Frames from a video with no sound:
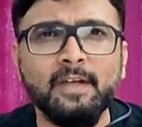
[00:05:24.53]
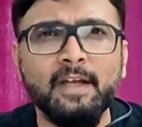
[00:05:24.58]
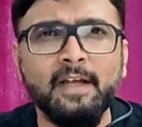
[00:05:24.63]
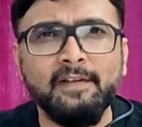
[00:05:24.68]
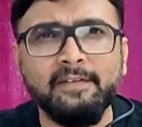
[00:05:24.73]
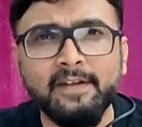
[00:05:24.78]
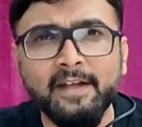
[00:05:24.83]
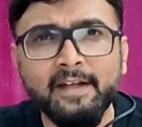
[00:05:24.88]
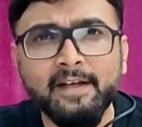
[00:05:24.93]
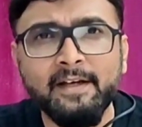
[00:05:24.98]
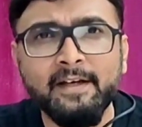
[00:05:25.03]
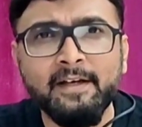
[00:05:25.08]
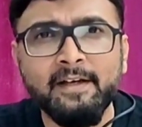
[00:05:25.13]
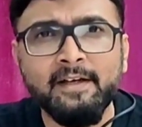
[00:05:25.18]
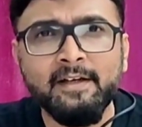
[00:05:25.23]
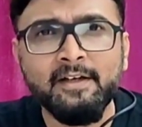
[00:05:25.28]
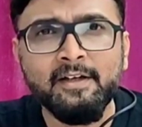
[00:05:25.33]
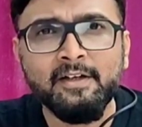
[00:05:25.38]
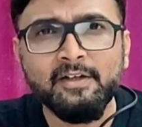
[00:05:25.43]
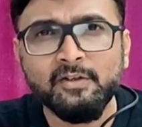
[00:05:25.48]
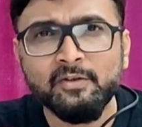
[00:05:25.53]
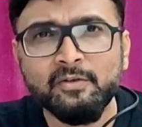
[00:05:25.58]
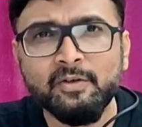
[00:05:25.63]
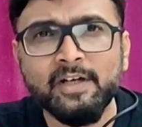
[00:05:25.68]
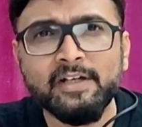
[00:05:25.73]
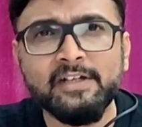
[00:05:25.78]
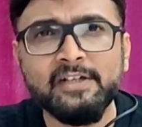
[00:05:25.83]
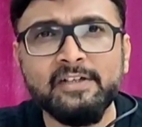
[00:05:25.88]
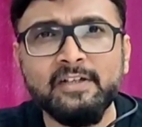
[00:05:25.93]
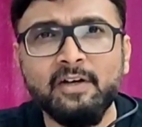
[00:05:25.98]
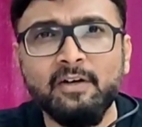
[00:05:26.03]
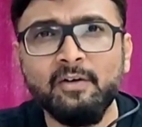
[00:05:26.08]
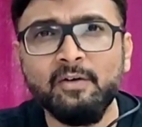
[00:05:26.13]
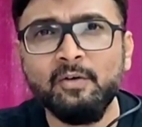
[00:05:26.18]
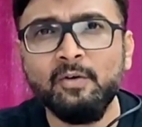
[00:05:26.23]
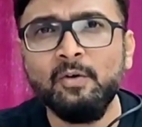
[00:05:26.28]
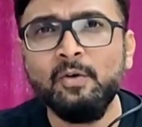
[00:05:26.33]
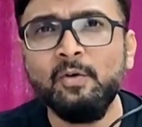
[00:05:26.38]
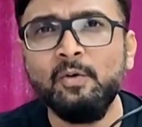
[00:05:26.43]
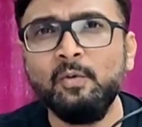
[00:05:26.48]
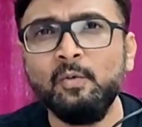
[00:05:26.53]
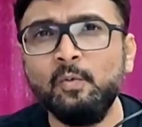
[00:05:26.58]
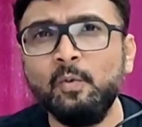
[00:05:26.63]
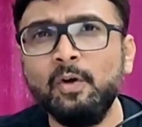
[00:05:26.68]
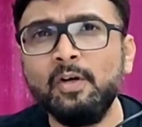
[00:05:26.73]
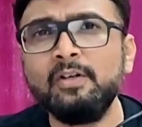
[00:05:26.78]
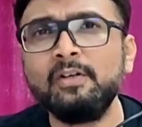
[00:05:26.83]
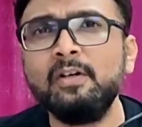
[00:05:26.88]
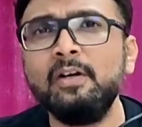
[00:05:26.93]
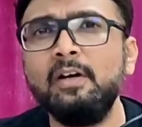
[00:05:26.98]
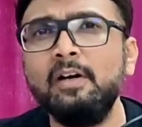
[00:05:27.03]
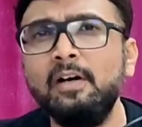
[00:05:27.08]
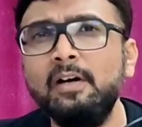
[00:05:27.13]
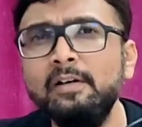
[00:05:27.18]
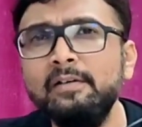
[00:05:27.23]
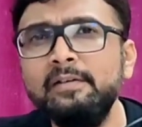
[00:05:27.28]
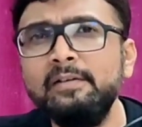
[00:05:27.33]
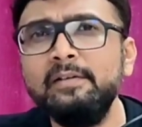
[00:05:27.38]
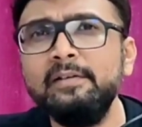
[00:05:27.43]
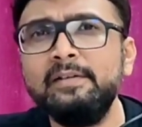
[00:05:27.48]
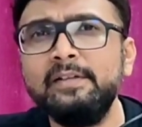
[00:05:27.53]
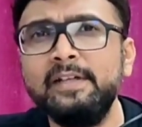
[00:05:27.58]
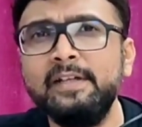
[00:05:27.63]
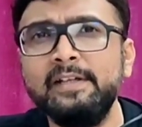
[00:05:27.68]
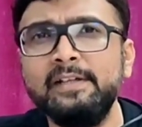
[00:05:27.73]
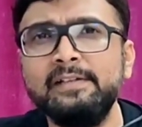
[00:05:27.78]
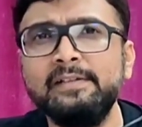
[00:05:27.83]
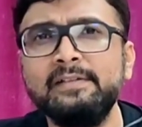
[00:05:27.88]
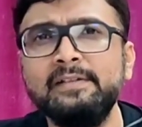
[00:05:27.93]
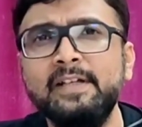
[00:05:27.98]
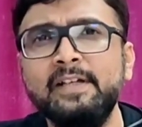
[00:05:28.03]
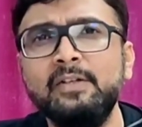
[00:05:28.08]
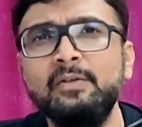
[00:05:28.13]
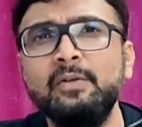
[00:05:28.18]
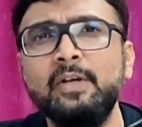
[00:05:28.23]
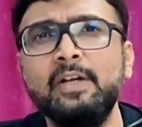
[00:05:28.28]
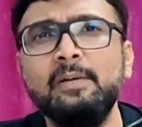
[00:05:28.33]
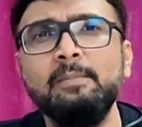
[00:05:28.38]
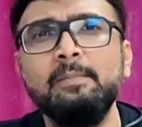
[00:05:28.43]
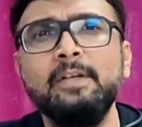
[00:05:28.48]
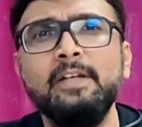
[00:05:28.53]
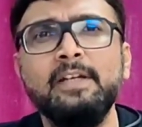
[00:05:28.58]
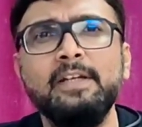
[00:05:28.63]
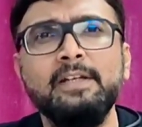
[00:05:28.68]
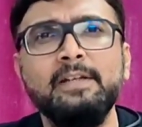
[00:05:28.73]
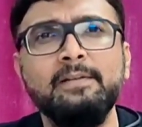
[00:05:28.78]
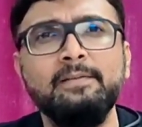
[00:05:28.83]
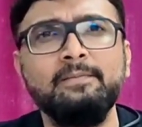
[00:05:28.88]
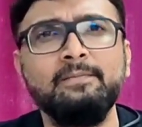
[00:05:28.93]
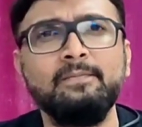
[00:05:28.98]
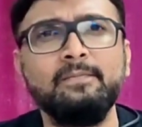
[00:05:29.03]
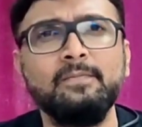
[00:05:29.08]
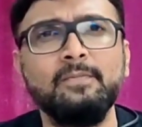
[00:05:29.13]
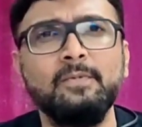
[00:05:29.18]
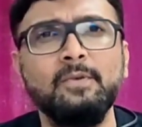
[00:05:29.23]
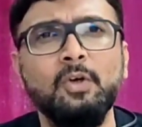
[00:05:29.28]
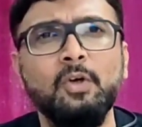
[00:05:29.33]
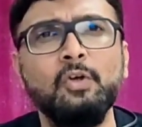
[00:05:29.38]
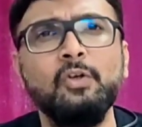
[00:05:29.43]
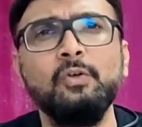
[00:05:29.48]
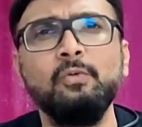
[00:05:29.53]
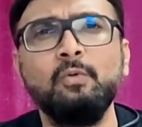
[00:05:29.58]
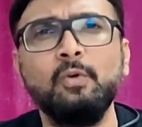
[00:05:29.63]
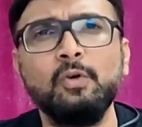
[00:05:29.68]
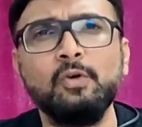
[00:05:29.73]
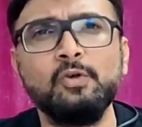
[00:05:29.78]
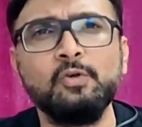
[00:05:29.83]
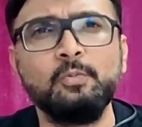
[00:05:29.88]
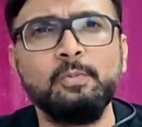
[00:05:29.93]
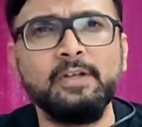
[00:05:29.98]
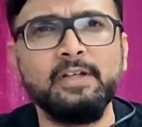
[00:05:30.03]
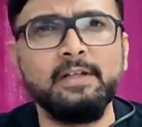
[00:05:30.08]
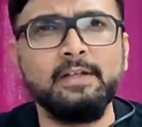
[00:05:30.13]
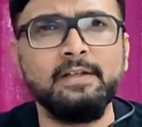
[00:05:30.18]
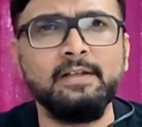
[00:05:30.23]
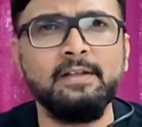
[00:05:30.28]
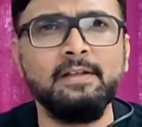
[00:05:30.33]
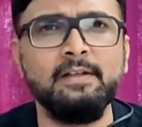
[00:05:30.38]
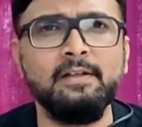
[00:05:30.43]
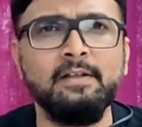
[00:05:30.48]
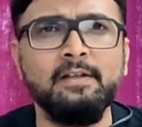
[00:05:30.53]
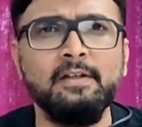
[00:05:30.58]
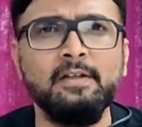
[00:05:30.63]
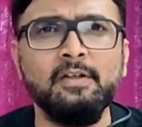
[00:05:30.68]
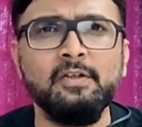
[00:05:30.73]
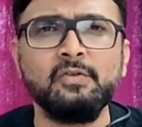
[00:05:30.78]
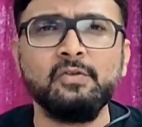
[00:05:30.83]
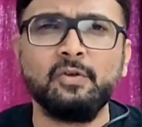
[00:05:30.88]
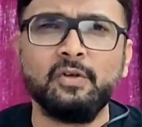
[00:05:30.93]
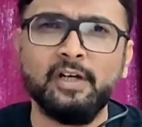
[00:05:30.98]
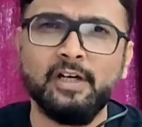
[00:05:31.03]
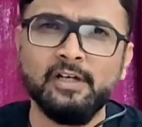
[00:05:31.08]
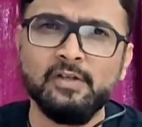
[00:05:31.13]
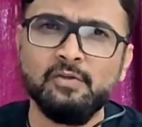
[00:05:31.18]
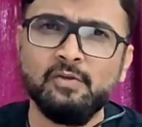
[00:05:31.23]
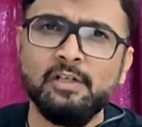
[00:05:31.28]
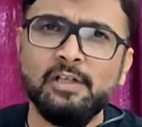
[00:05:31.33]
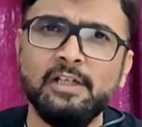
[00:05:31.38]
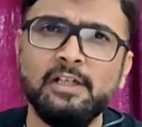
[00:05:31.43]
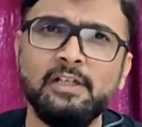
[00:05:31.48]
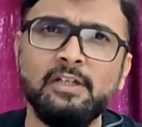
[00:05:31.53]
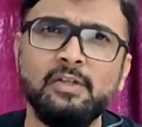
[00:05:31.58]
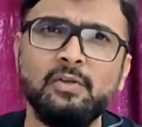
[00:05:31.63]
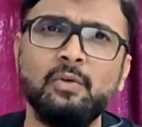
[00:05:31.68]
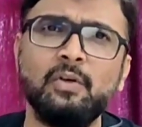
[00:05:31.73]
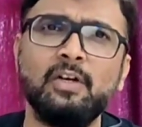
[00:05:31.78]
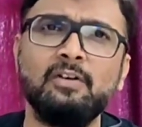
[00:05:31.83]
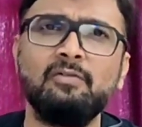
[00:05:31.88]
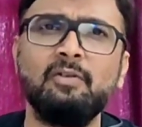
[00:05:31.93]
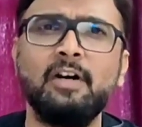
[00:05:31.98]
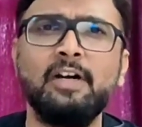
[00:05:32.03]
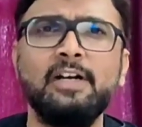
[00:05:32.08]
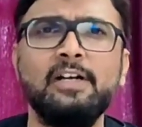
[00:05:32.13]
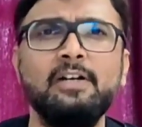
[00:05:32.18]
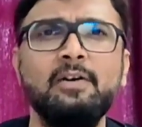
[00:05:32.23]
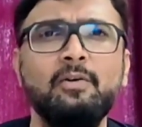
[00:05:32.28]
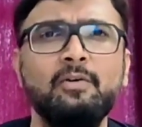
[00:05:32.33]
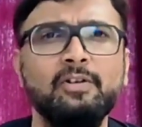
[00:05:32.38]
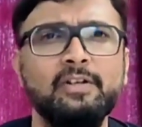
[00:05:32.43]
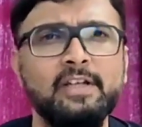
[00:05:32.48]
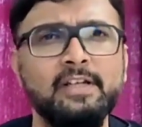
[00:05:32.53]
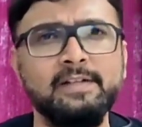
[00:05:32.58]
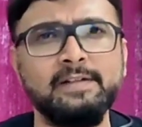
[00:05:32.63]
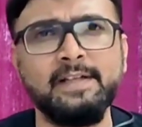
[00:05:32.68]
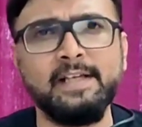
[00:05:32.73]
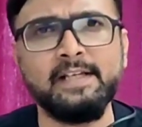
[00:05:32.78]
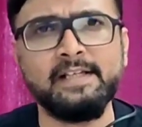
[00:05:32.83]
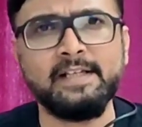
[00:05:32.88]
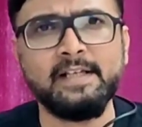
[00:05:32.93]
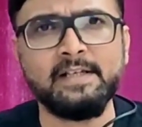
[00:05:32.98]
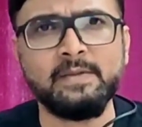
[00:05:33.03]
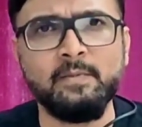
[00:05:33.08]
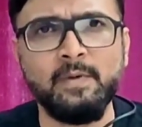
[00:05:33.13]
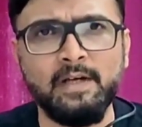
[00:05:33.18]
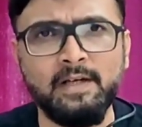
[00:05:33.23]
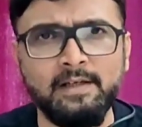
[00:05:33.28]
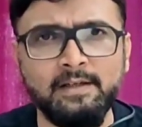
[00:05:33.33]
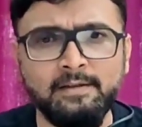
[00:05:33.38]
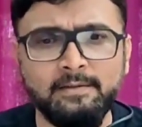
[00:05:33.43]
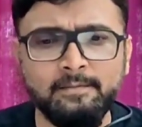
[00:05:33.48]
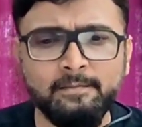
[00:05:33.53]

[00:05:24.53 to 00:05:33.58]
And then you write it down what other things that you can be or you want to be. So gradually you can write down these things as well.